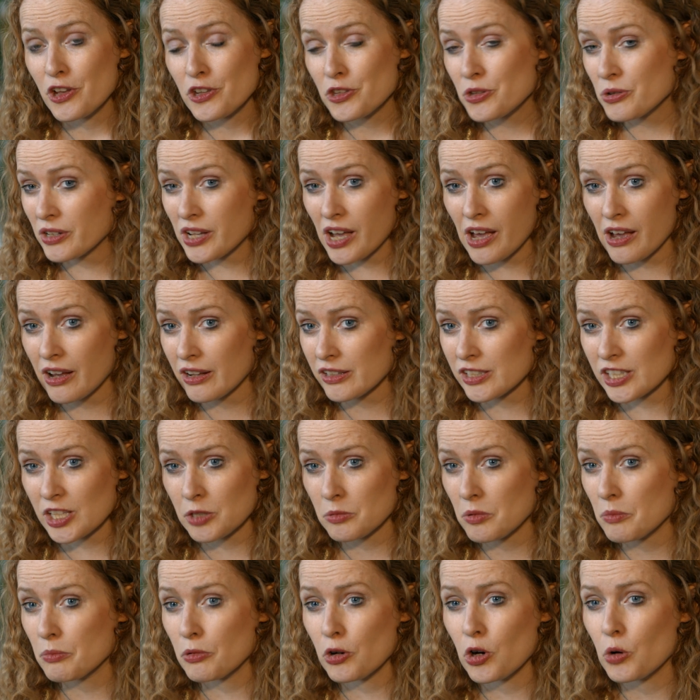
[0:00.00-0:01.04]
your character
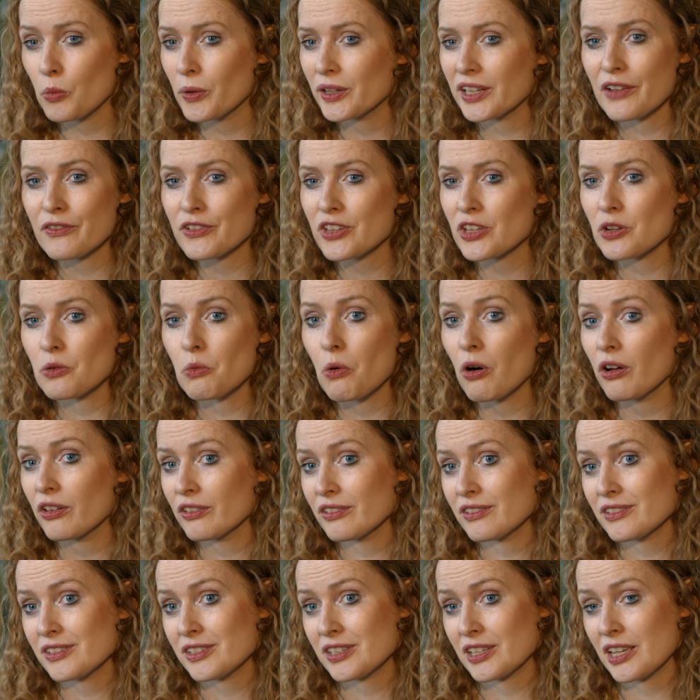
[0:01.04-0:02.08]
can be born whenever you
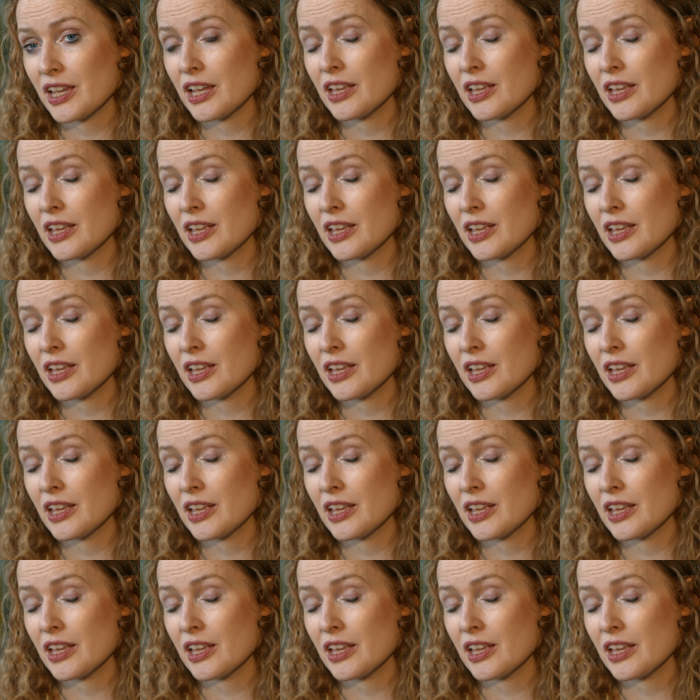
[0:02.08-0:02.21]
want,